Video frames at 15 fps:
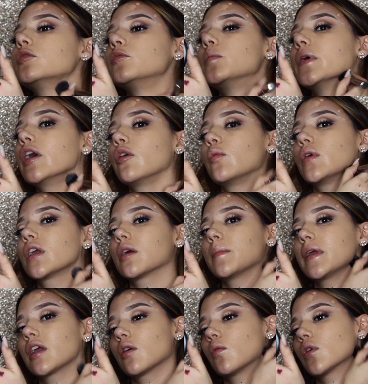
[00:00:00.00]
but we can
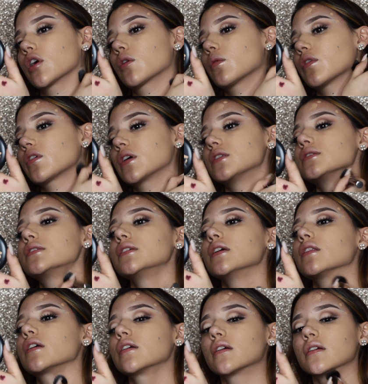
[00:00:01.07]
make it work with
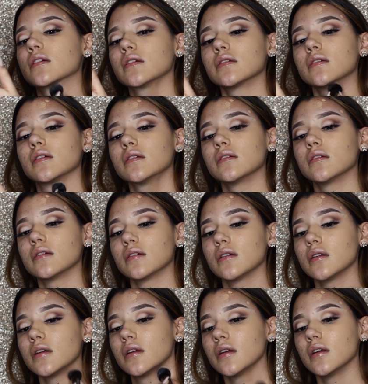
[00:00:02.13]
concealer.
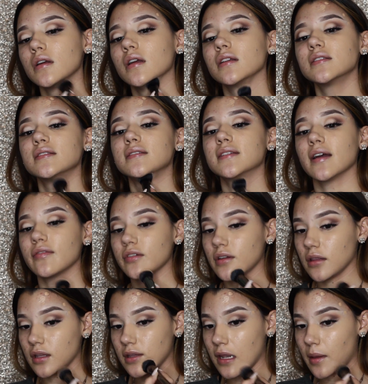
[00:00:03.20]
It's
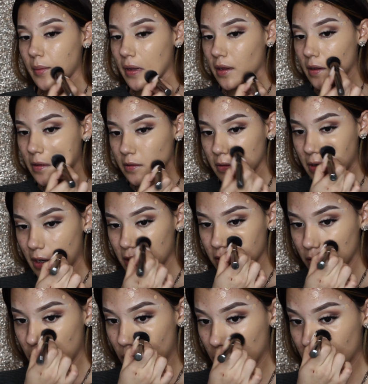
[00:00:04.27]
definitely not my color. I
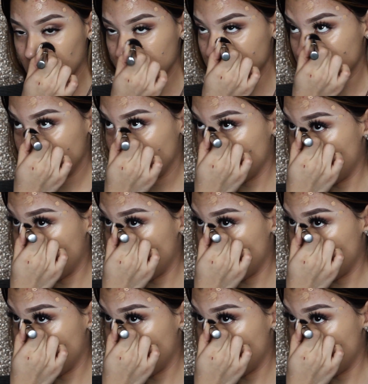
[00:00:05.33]
look orange.